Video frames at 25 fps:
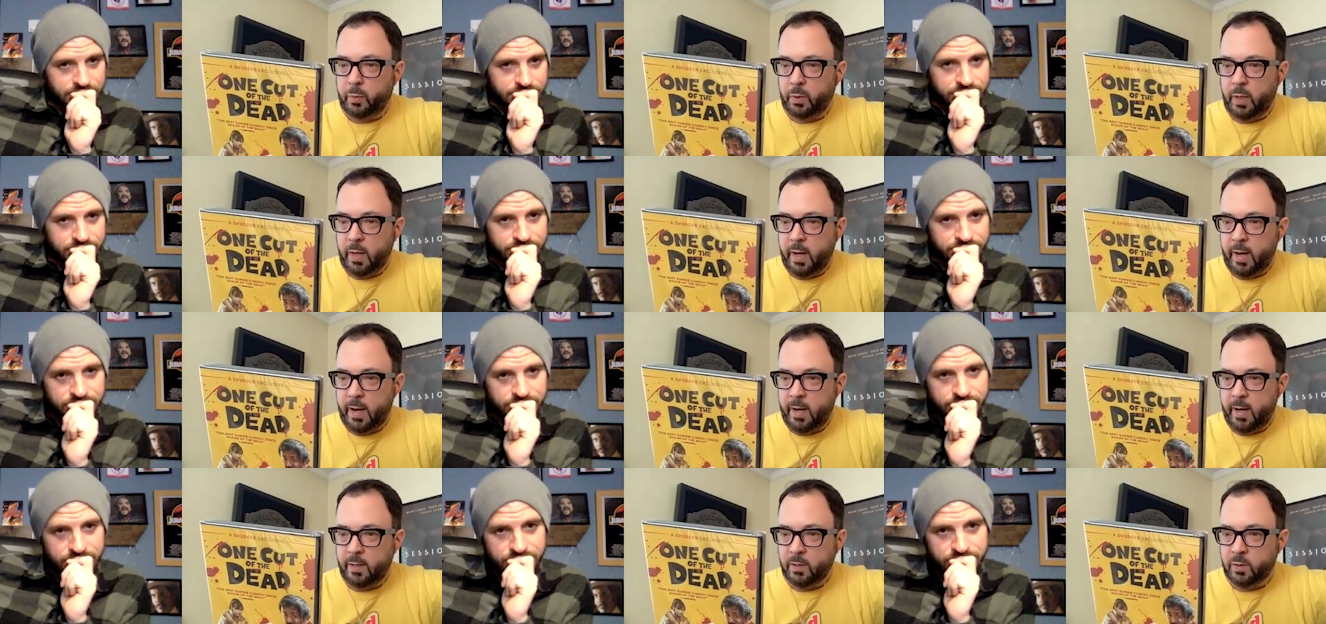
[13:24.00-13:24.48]

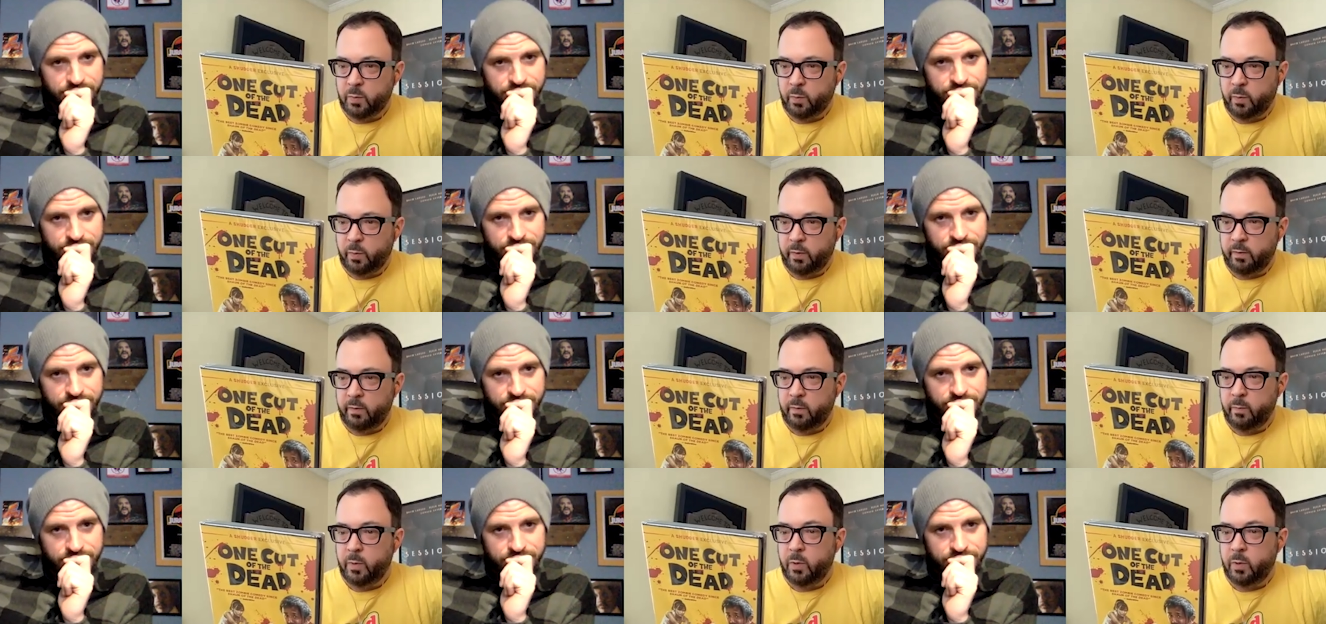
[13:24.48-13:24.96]
Speaker 1: blast. One
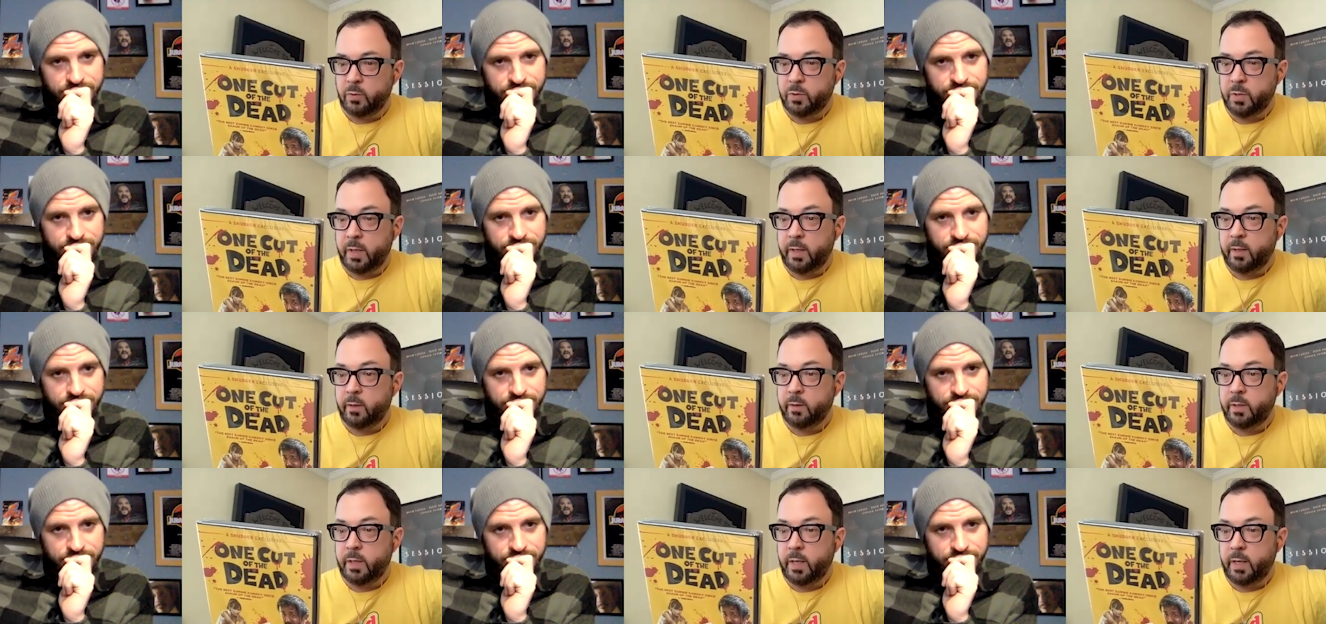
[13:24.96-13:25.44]
of the most
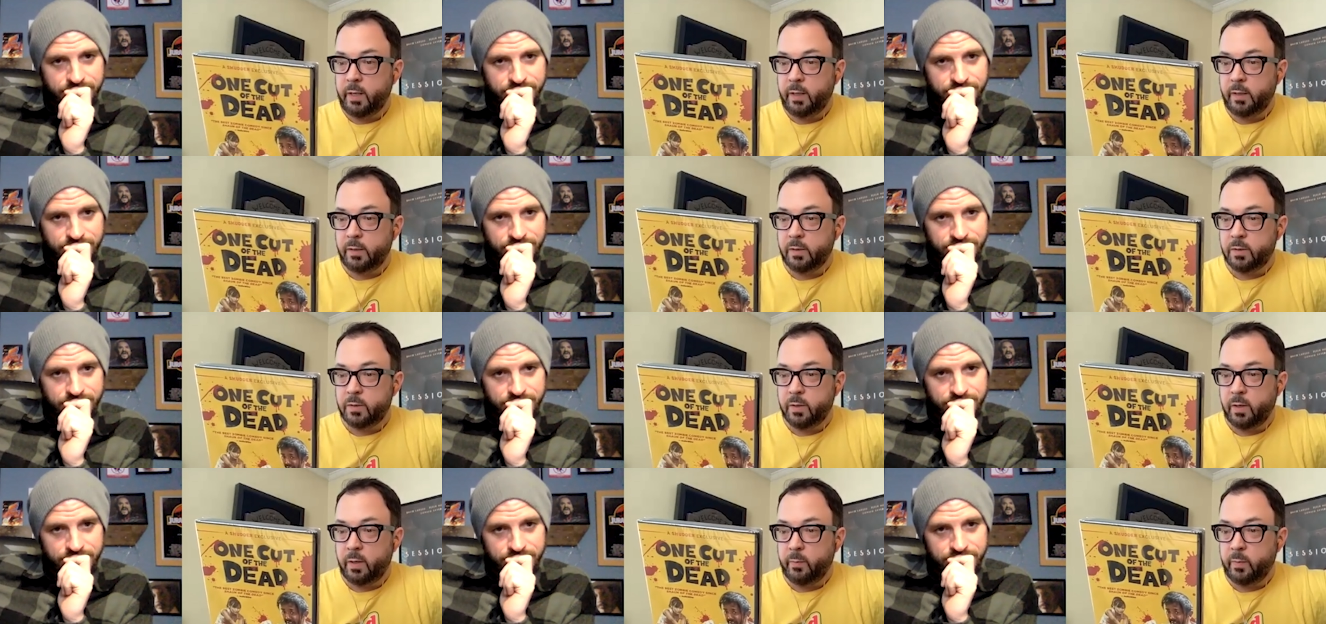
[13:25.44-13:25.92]
entertaining
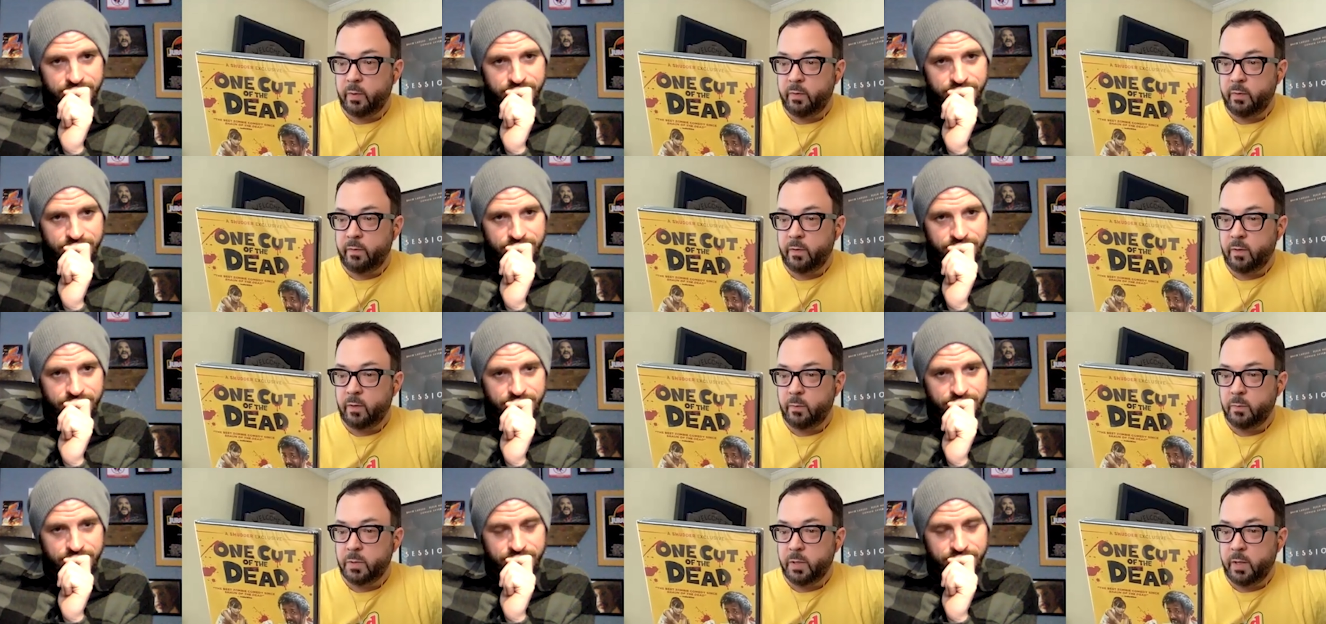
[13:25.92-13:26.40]
zombie
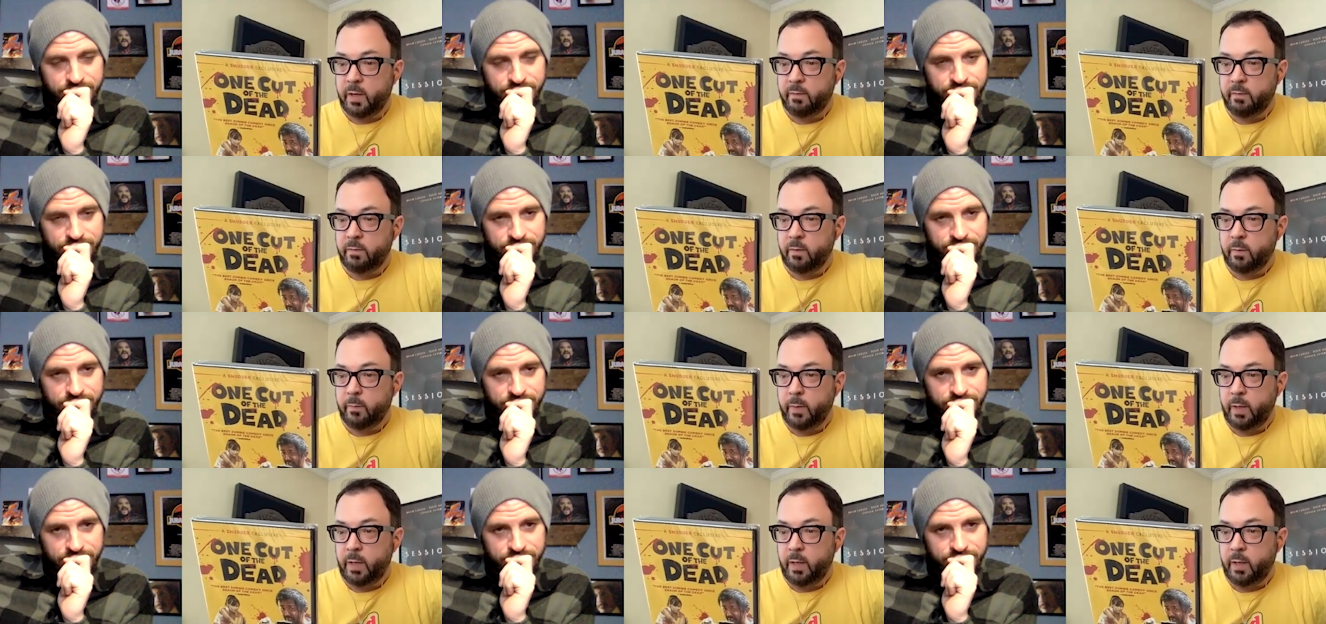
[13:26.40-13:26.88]
films ever
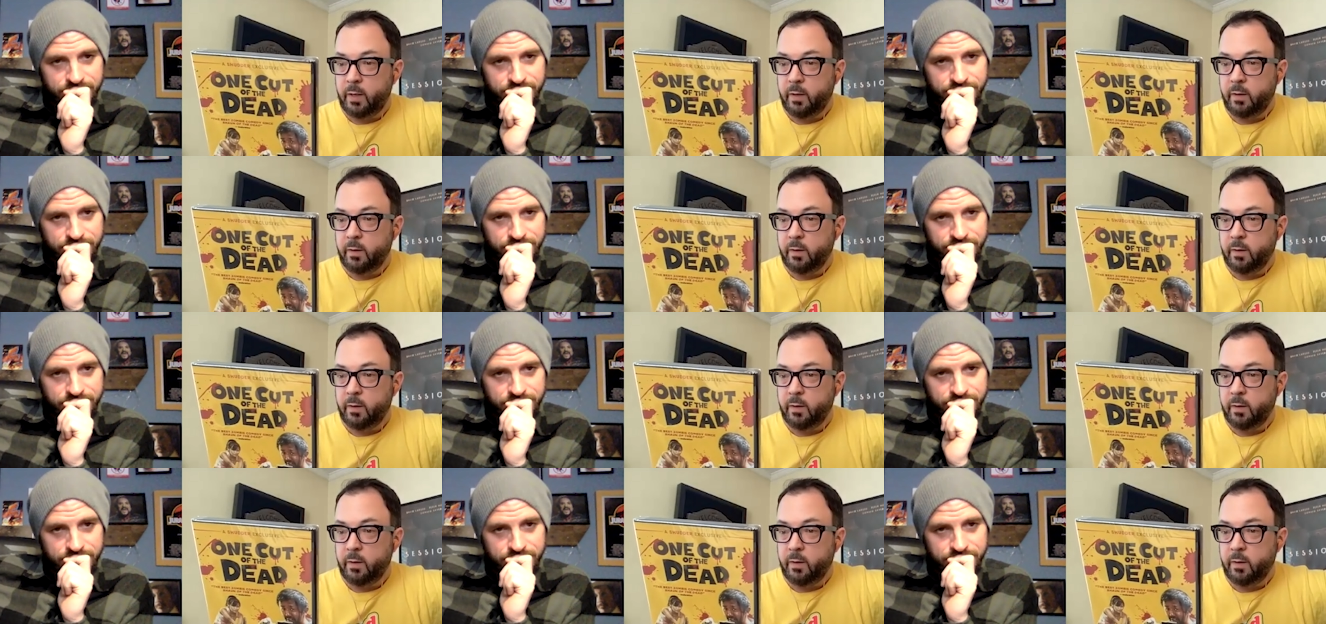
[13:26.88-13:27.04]
made.